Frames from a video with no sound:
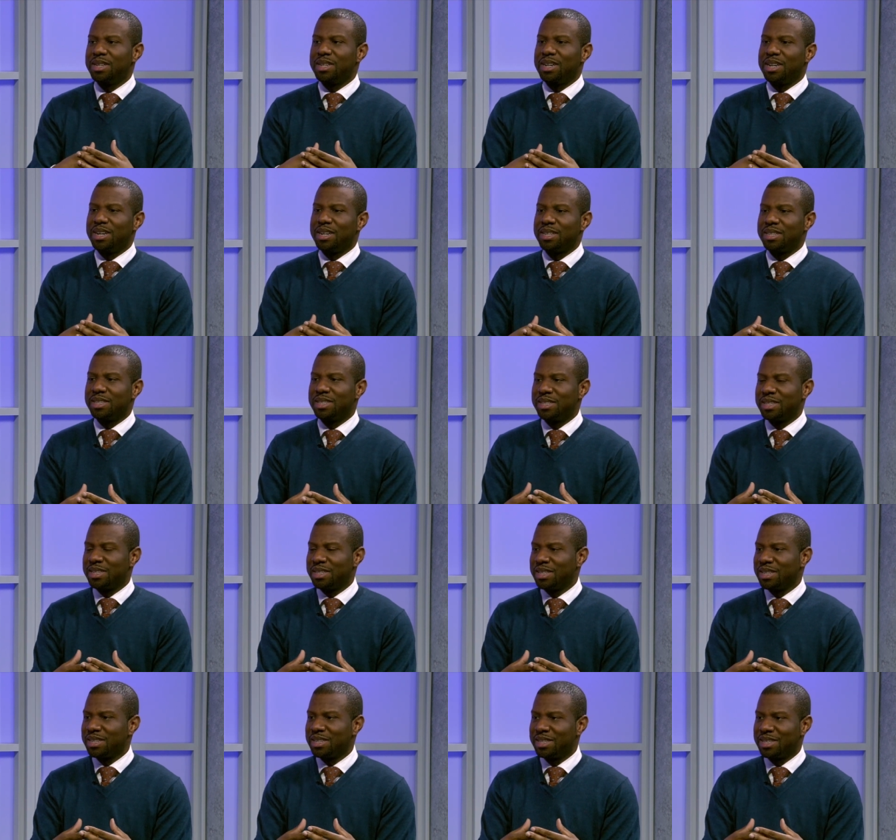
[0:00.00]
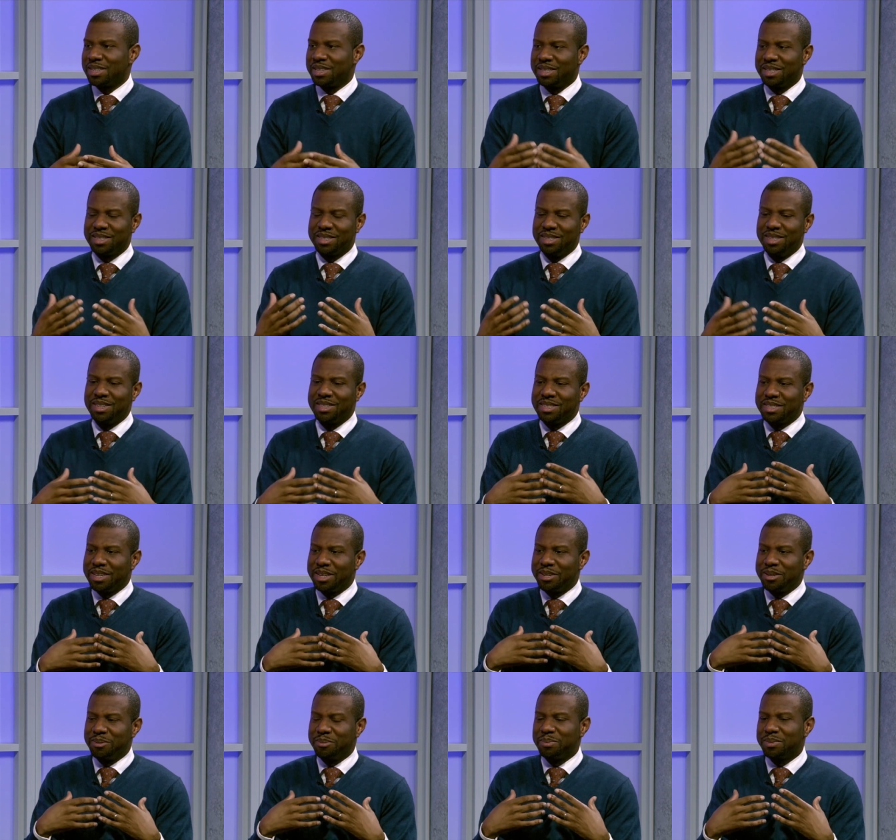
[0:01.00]
uh, the, the, the, the,
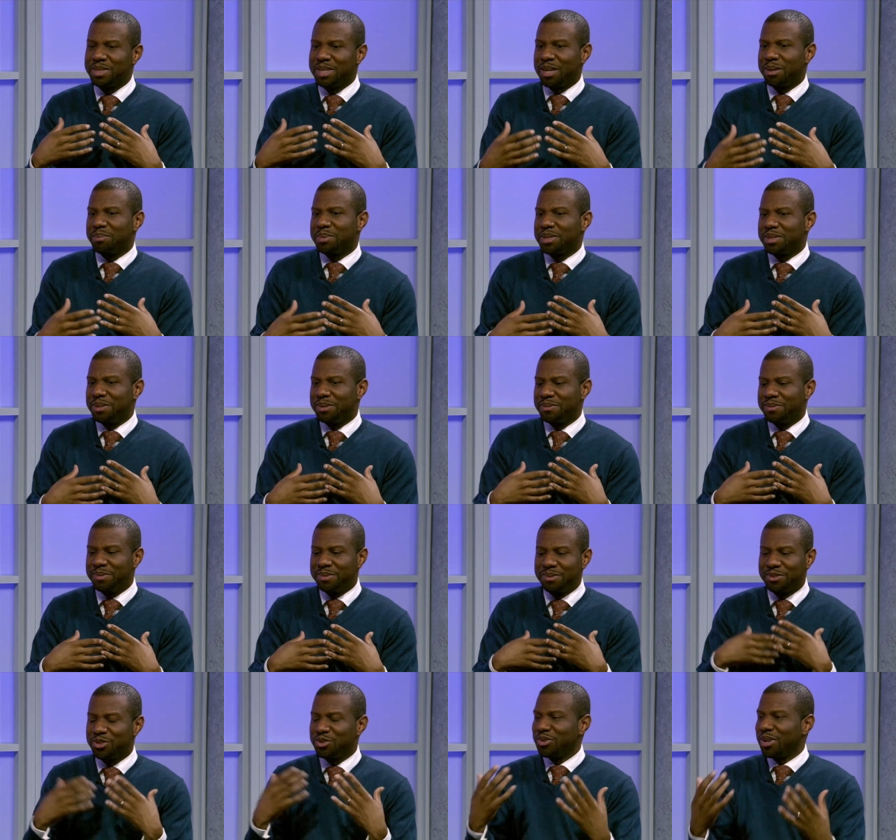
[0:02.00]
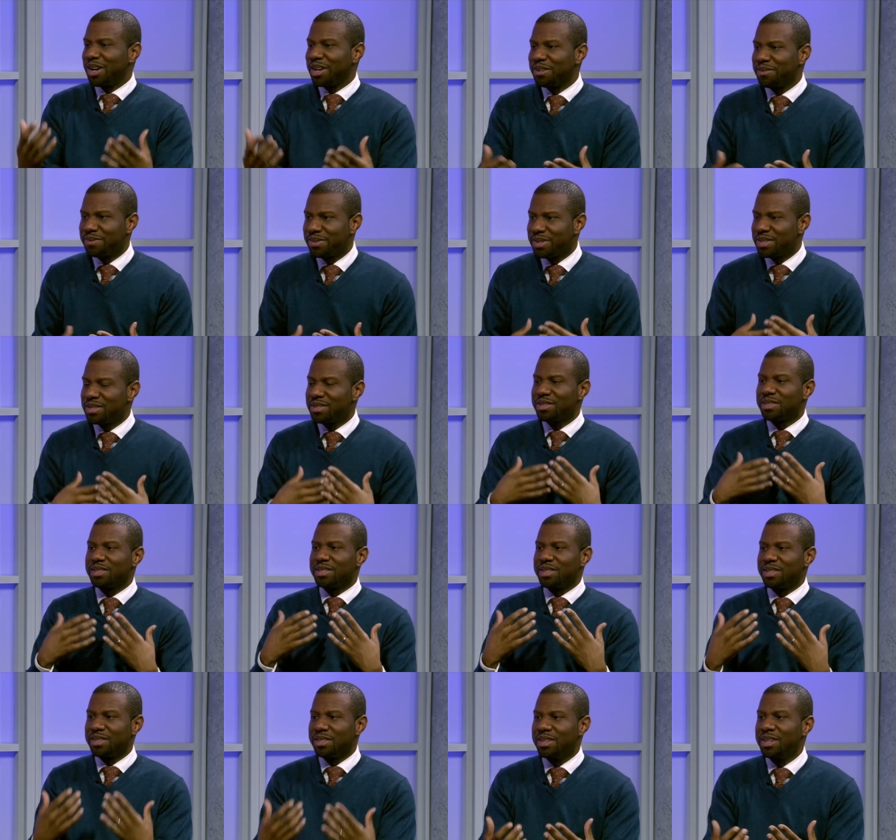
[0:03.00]
same types of strivings
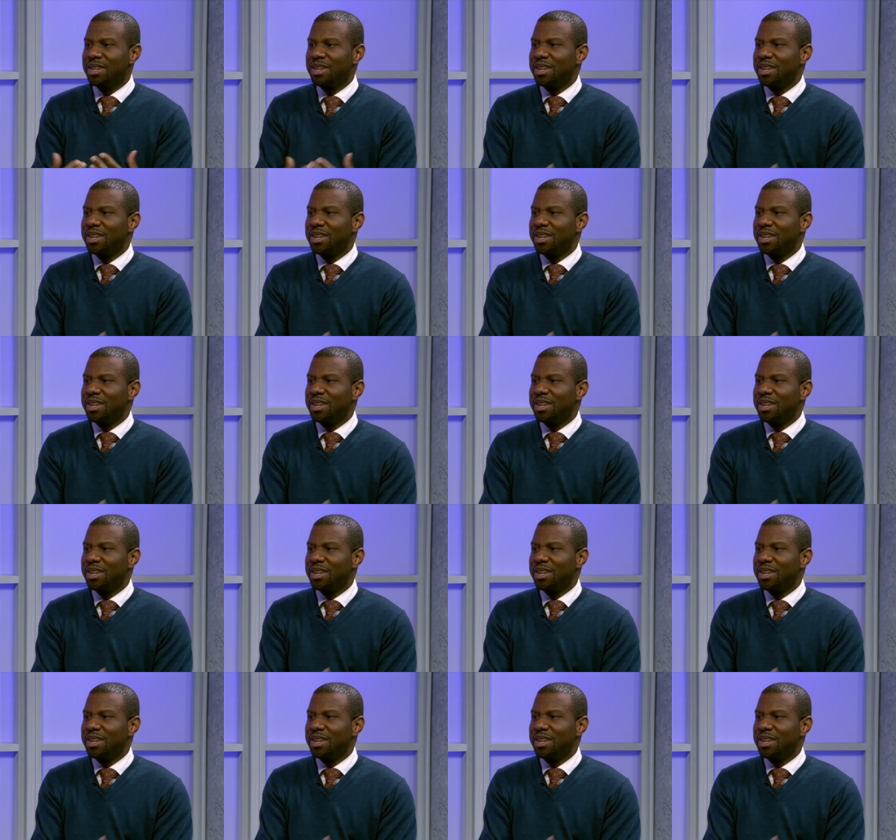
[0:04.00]
and